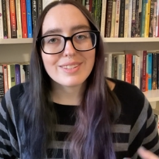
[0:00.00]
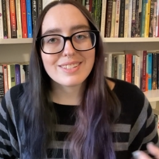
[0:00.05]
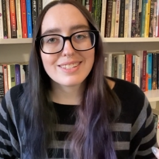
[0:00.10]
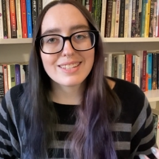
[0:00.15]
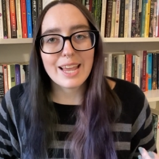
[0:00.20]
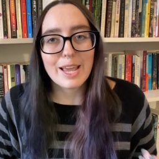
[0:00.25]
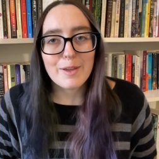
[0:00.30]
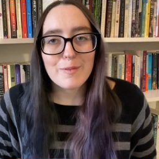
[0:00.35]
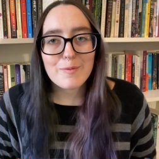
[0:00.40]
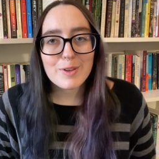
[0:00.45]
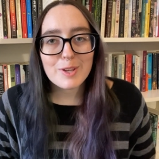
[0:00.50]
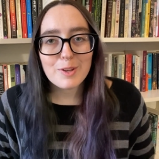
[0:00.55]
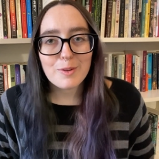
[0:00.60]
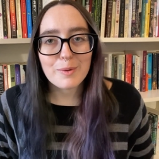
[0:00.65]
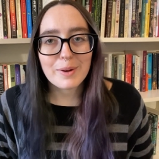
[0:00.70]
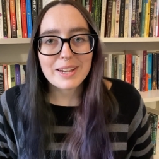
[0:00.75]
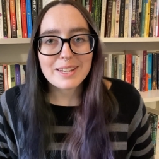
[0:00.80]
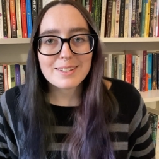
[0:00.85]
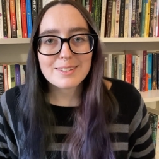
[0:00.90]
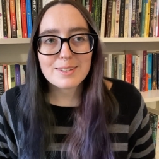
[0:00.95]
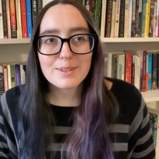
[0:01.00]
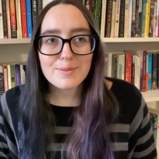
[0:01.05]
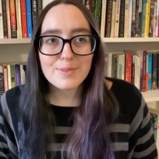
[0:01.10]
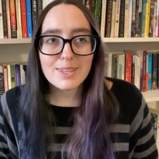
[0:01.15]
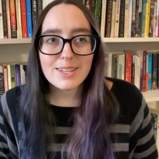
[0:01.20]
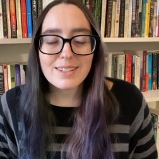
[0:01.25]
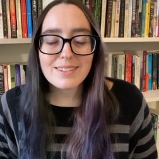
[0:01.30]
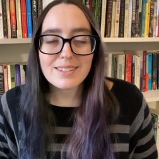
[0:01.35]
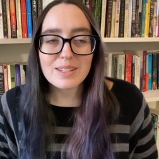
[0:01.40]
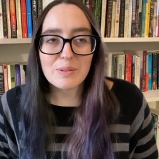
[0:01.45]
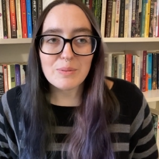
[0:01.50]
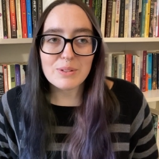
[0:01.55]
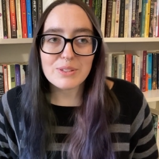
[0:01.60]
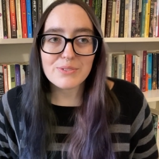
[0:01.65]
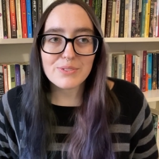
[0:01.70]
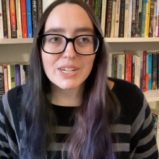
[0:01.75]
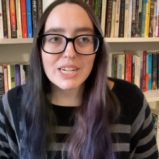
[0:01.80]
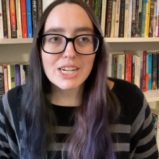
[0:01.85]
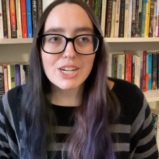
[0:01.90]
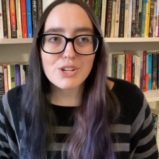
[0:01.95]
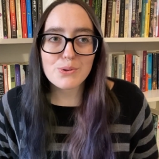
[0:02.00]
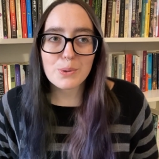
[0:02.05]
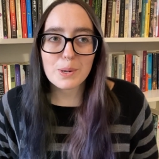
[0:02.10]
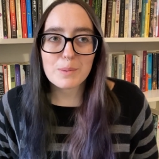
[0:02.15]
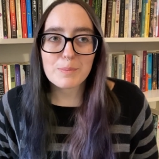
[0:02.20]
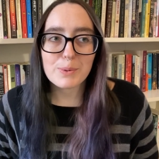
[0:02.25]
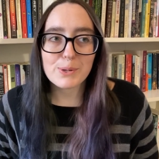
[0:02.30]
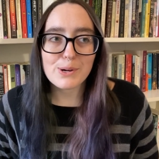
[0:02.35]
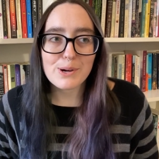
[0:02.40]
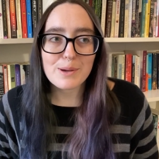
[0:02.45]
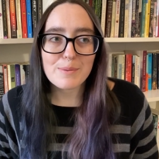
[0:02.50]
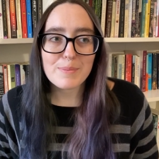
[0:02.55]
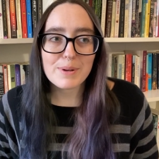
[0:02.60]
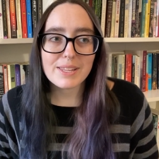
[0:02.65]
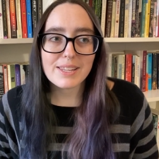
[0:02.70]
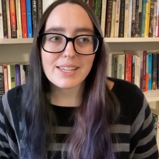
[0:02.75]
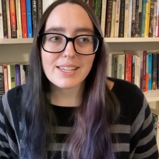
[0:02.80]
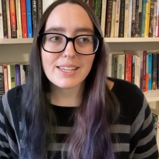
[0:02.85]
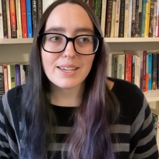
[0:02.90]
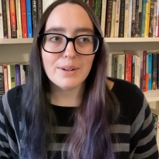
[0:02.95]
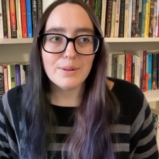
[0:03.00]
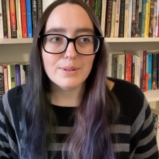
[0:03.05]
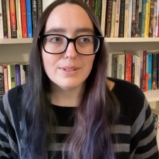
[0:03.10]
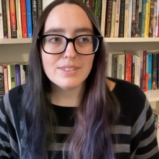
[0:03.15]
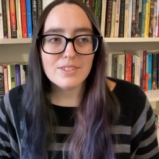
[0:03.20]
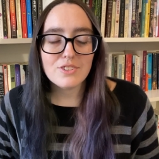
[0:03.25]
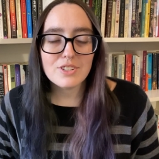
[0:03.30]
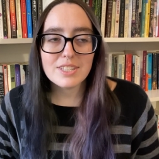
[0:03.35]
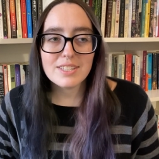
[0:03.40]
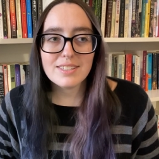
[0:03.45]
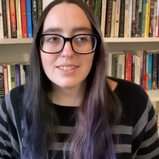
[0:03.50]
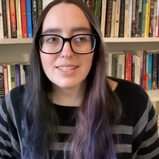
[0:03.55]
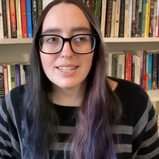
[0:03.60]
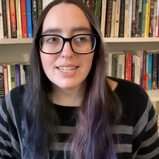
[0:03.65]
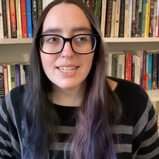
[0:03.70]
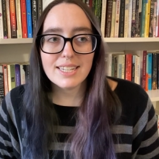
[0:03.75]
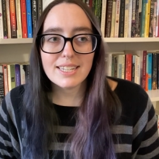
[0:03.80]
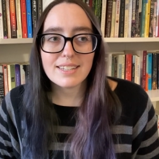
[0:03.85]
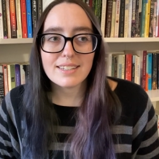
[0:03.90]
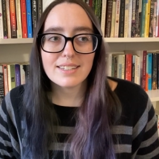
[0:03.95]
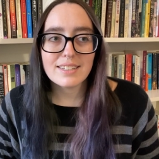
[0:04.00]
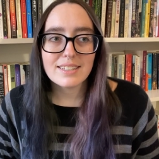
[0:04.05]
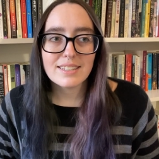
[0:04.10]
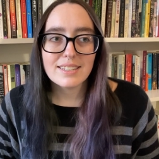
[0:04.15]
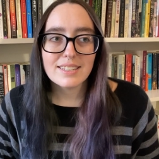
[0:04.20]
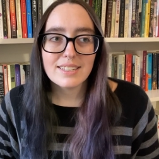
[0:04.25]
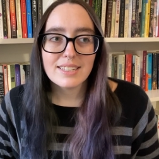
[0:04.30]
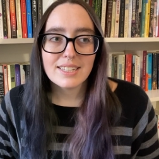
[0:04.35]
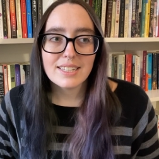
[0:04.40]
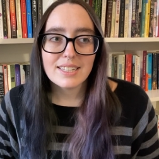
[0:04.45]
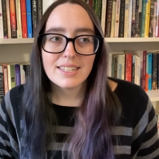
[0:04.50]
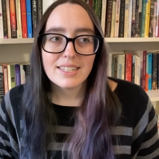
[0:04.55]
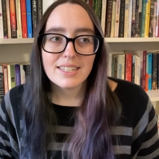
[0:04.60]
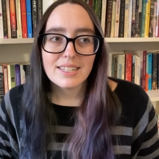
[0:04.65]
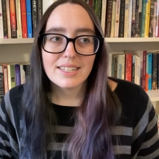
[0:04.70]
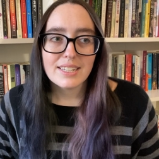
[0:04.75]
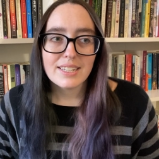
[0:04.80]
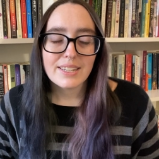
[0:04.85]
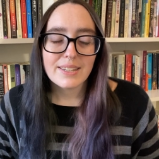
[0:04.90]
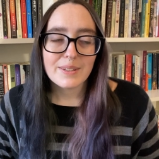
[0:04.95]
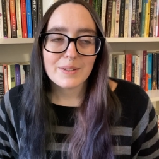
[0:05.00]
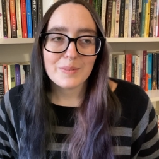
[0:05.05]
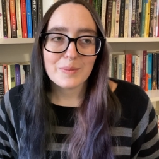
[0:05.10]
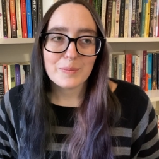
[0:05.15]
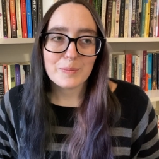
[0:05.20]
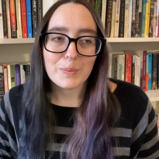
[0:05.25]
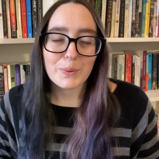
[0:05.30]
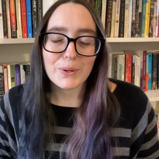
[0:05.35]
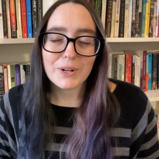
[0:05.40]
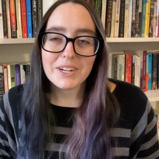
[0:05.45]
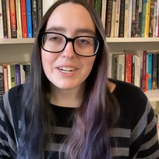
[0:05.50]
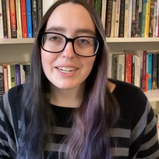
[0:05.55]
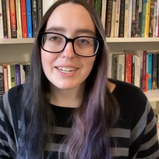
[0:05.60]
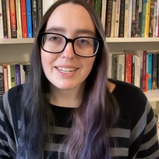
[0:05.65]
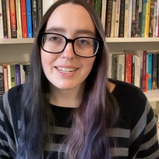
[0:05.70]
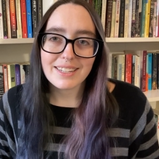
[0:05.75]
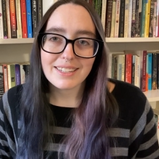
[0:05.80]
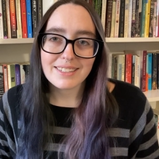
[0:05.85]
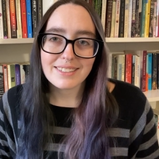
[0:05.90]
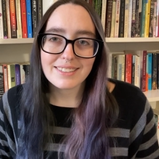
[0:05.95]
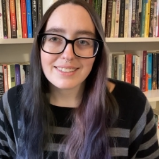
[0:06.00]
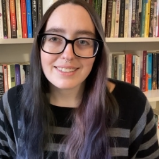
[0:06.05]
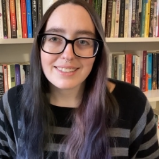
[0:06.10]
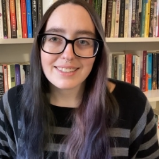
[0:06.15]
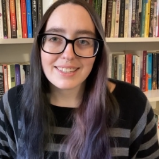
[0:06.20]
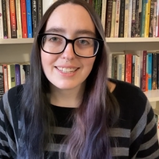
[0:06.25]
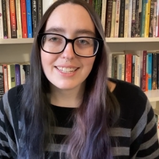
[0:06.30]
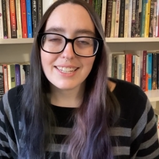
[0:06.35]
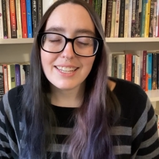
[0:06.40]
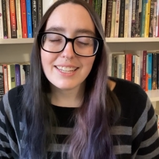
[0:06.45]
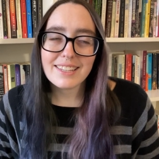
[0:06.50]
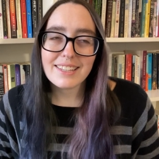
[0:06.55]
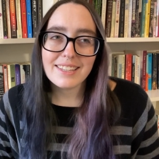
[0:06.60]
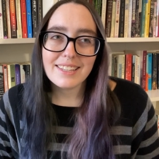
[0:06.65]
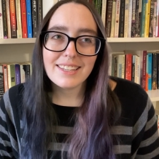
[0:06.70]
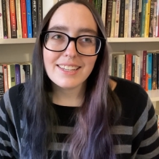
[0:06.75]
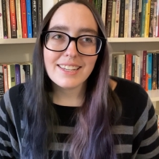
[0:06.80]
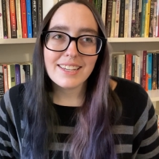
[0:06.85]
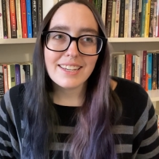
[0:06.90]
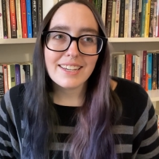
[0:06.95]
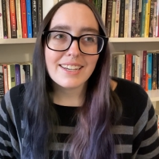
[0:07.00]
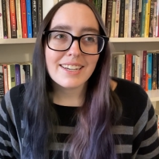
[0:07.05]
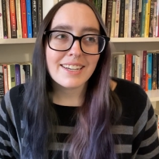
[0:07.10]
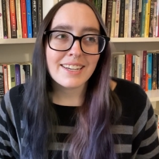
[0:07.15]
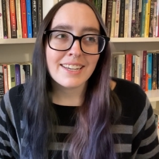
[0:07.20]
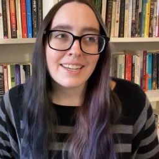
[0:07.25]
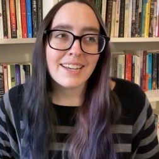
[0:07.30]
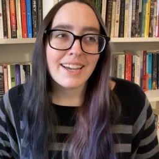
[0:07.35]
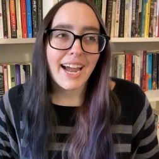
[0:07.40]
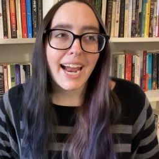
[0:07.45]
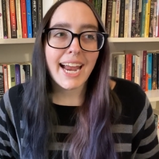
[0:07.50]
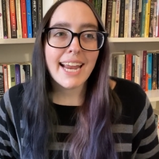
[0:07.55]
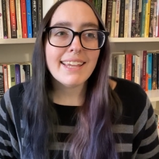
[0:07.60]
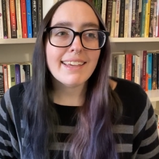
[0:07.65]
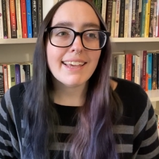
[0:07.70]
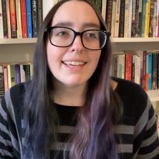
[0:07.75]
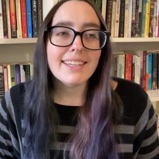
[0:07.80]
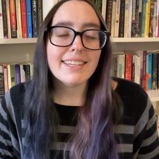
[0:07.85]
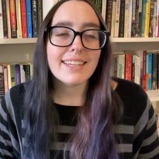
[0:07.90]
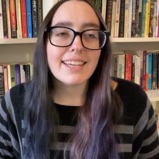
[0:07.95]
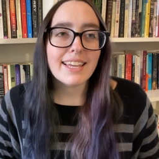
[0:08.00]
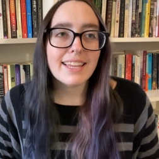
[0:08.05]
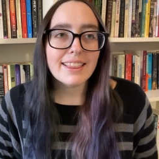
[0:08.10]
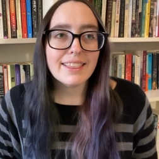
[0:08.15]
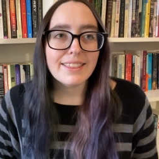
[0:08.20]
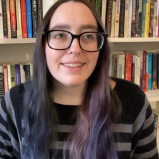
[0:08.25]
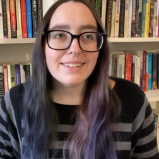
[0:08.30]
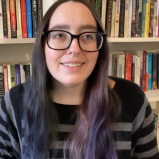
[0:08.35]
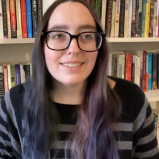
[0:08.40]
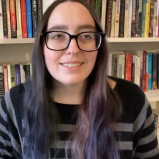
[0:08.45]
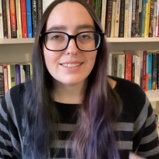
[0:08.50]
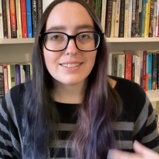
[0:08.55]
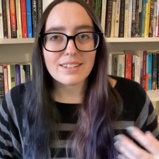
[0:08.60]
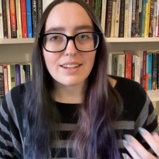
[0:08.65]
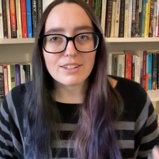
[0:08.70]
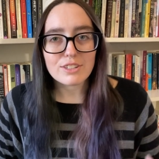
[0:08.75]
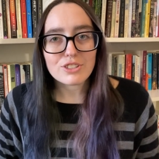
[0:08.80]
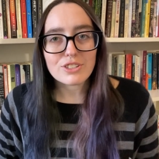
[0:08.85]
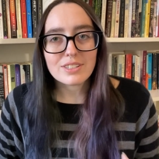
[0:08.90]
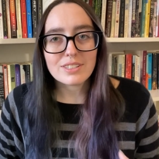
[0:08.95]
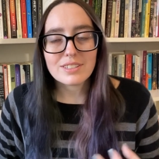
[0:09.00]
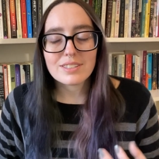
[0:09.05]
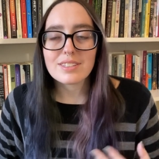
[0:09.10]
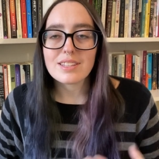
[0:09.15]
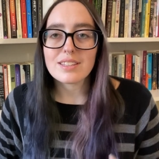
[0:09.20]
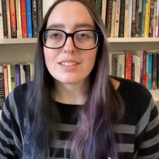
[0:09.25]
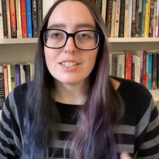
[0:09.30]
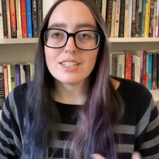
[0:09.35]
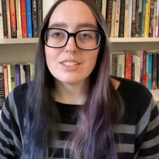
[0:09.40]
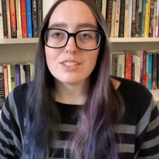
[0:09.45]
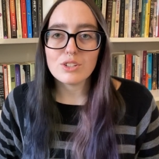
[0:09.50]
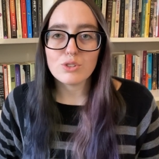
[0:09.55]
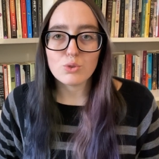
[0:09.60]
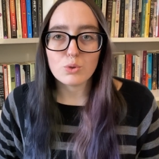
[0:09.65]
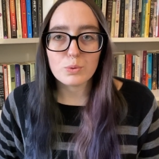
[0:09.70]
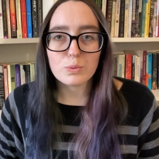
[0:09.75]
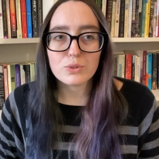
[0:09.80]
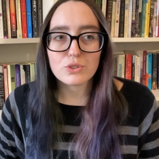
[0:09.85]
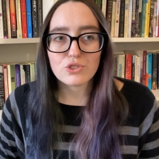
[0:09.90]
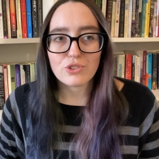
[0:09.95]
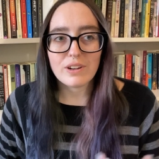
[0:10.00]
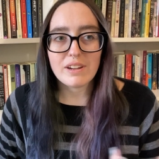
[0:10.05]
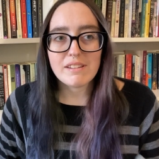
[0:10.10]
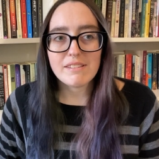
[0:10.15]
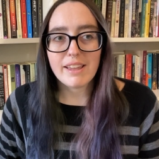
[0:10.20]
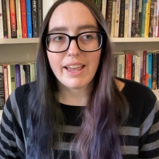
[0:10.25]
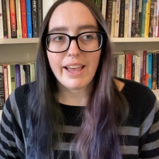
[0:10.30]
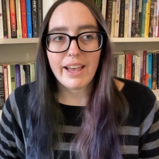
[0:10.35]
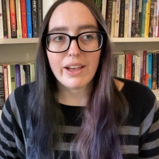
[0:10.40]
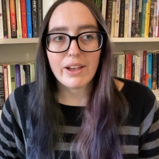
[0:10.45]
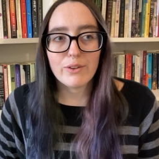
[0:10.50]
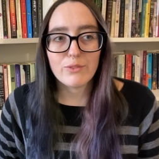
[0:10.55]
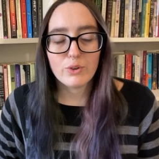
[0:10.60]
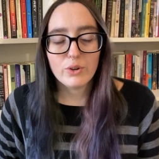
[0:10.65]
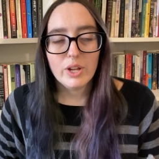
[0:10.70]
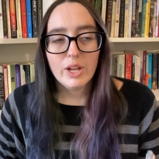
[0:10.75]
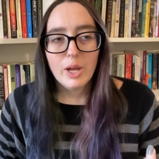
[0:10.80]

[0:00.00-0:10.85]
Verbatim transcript: saving grace of this it was a very short book but like it was just like boring like I, I get the discussions that Lisa Jewell was trying to have,